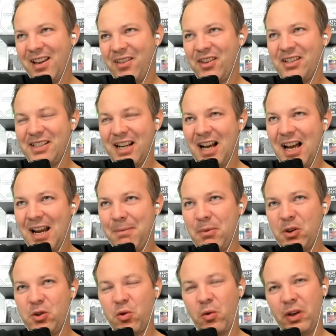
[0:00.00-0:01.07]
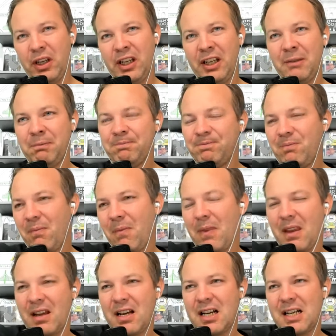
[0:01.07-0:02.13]
the time between
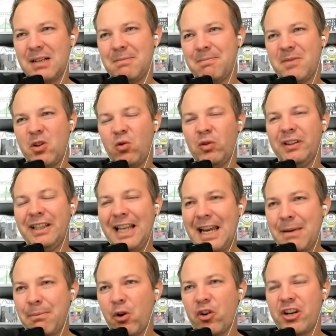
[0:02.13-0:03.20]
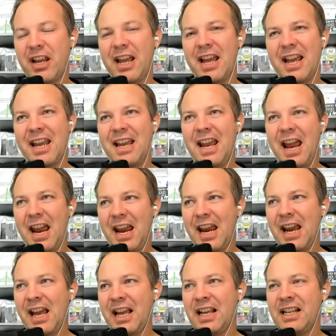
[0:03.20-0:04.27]
um, you know Labor Day
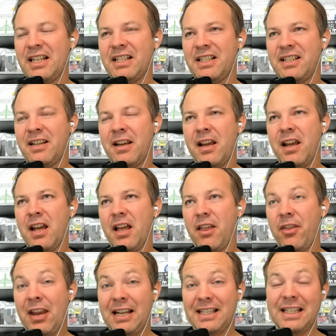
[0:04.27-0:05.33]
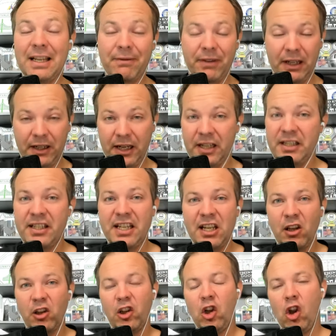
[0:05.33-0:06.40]
and Thanksgiving is
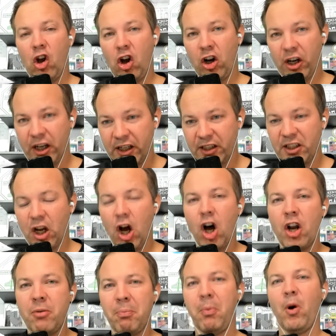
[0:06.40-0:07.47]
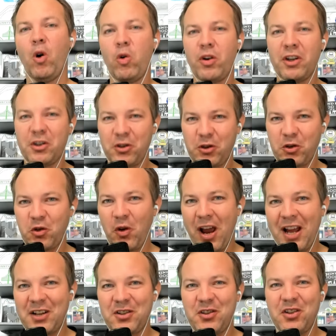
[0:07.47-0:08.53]
the longest unbroken
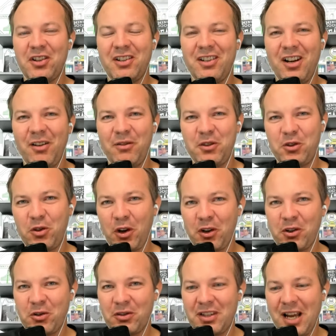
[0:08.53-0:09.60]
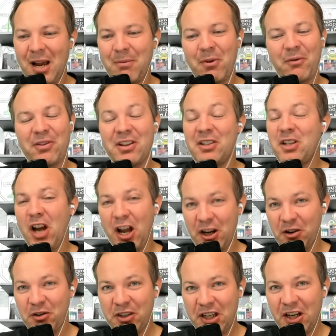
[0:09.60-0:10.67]
stretch of instructional time of the
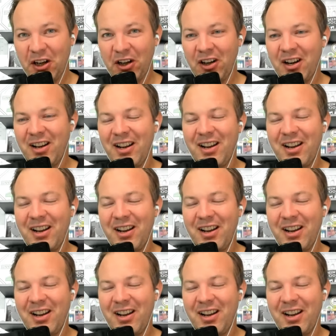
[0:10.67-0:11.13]
entire year.